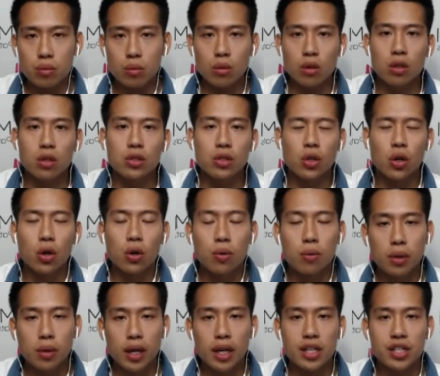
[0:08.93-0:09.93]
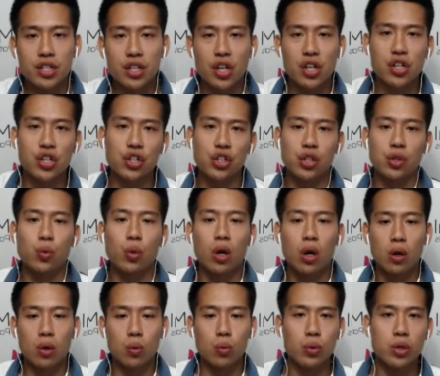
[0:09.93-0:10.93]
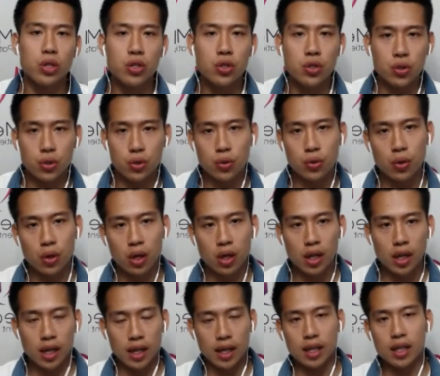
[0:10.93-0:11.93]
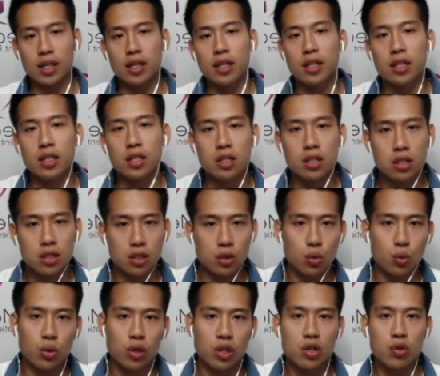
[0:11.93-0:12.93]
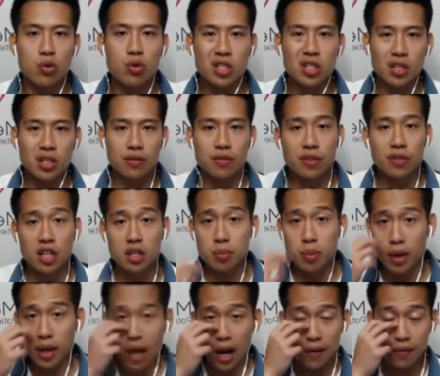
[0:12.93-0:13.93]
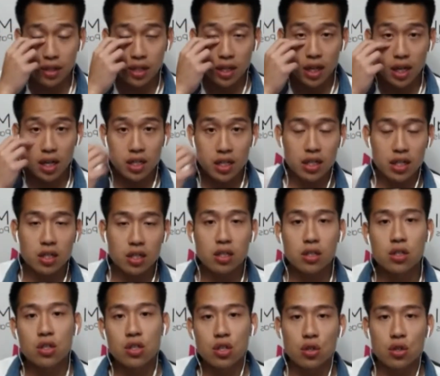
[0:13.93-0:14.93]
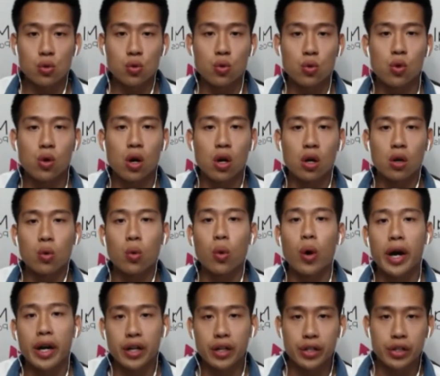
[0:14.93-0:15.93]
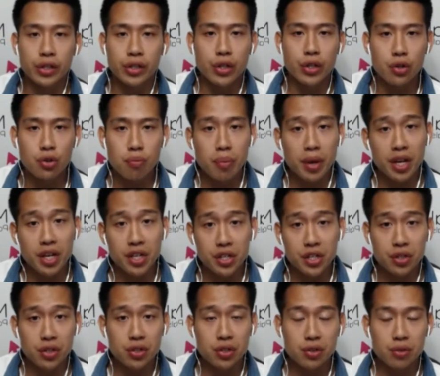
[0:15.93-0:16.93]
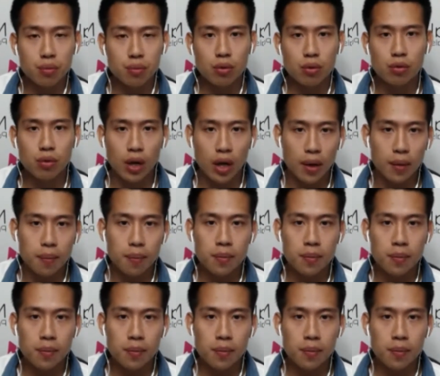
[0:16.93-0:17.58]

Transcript: So essentially what we do is we're using Facebook advertising to acquire new patients, right?